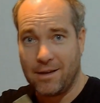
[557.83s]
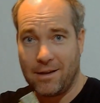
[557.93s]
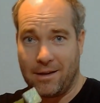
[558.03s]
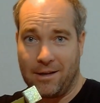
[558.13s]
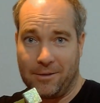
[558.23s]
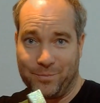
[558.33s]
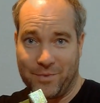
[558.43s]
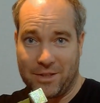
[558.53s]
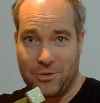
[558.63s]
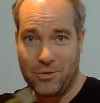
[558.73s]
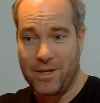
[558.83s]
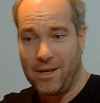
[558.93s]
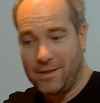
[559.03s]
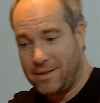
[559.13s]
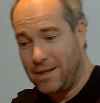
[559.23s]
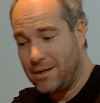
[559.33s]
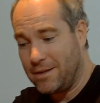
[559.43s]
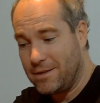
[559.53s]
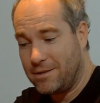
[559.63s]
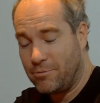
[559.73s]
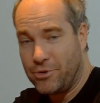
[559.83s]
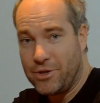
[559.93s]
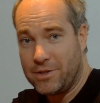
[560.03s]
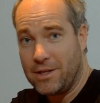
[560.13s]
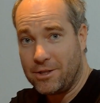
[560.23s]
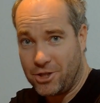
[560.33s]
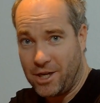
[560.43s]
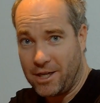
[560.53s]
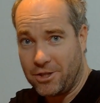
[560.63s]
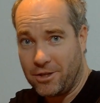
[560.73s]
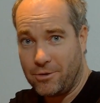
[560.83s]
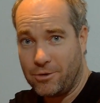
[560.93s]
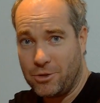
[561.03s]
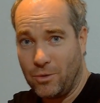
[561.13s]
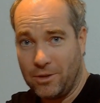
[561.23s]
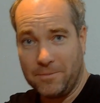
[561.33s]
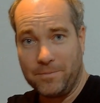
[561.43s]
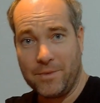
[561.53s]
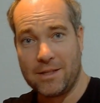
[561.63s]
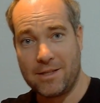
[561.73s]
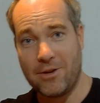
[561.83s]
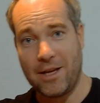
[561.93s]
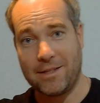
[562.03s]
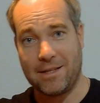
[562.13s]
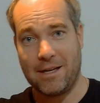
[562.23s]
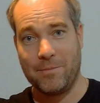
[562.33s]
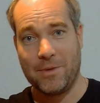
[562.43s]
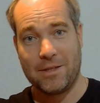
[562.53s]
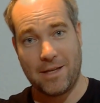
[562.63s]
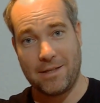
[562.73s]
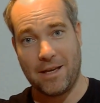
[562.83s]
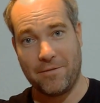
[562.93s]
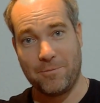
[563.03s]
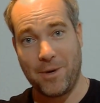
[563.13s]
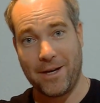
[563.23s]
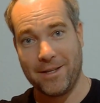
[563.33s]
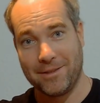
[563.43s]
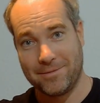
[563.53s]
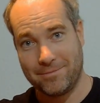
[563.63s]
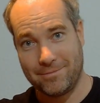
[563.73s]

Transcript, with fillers: um, to the standard ISTA Breeze charge controller. See you next time. Stay safe. Bye.